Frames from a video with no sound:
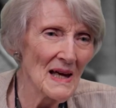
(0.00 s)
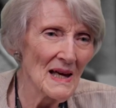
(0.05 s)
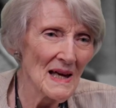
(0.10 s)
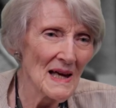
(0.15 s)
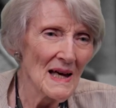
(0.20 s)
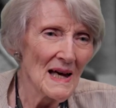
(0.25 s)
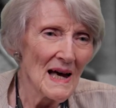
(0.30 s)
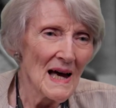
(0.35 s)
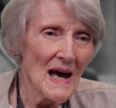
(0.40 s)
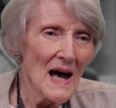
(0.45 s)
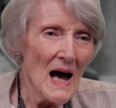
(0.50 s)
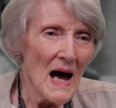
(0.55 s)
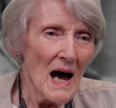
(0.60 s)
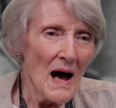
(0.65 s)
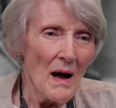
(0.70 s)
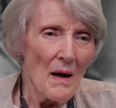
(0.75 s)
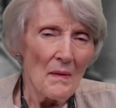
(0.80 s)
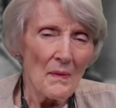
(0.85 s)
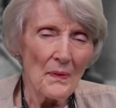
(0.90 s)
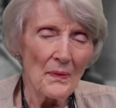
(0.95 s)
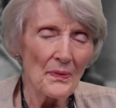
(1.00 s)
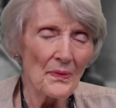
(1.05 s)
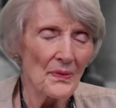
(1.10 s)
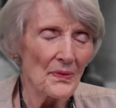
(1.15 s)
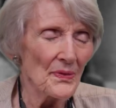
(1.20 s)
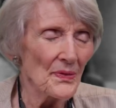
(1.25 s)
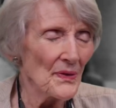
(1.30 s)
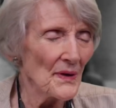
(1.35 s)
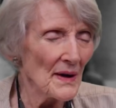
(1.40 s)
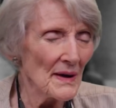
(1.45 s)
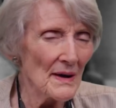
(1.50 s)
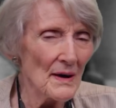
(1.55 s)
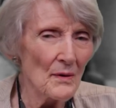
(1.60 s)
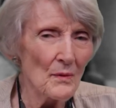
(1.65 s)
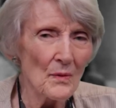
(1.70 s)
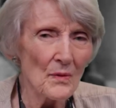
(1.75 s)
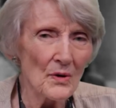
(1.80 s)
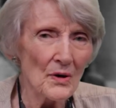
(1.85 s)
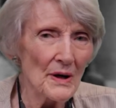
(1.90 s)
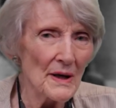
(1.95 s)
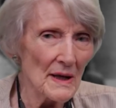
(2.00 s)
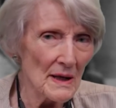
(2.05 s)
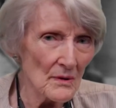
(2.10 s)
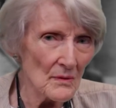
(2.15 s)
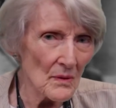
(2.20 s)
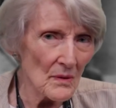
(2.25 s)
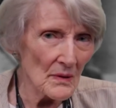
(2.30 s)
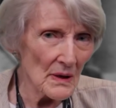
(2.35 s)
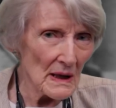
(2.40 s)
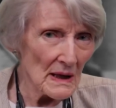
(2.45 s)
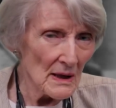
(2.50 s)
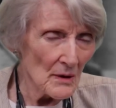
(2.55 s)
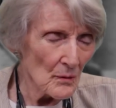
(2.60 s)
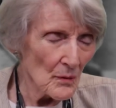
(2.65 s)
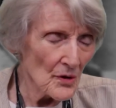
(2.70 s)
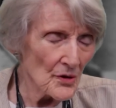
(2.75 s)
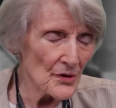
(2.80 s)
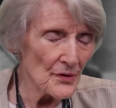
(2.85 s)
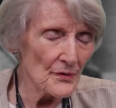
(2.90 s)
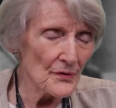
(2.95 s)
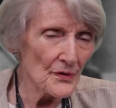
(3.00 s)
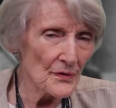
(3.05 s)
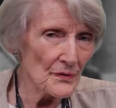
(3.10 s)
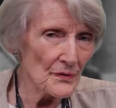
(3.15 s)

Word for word: so was that was that they the general were, it, impression? It was